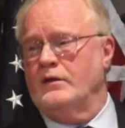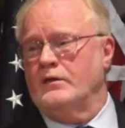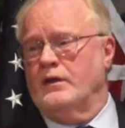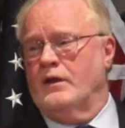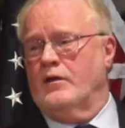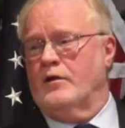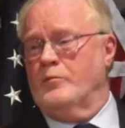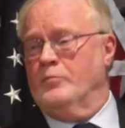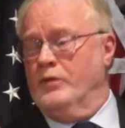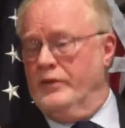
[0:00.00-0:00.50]

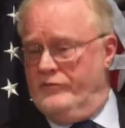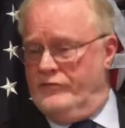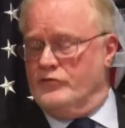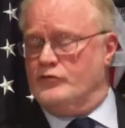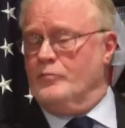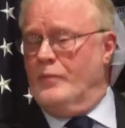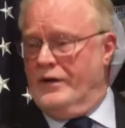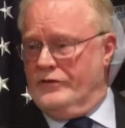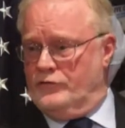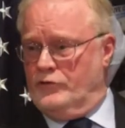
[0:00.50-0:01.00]
Now, I believe
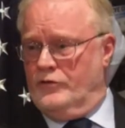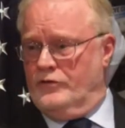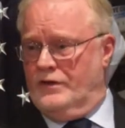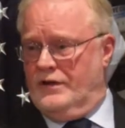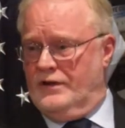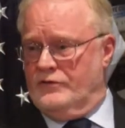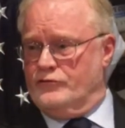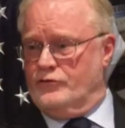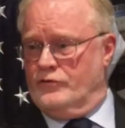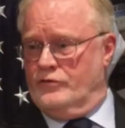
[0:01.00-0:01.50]
it's my turn to
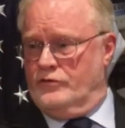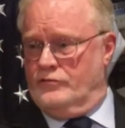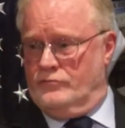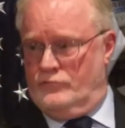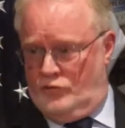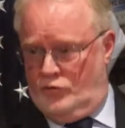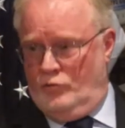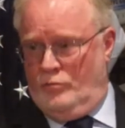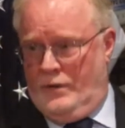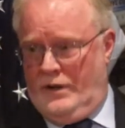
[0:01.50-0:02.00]
answer the
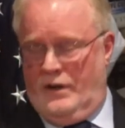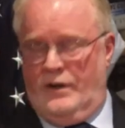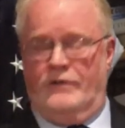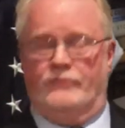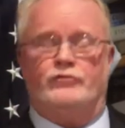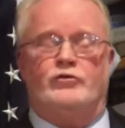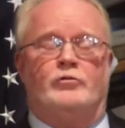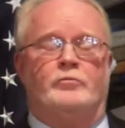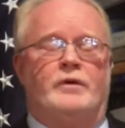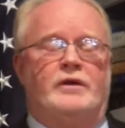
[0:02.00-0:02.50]
two minutes. I
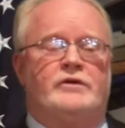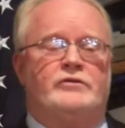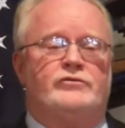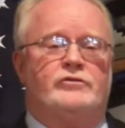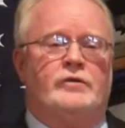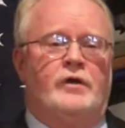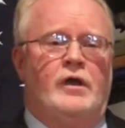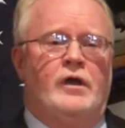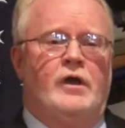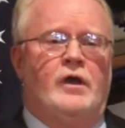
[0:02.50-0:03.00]
have two
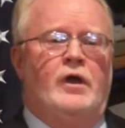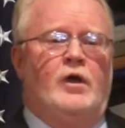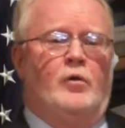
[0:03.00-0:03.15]
minutes.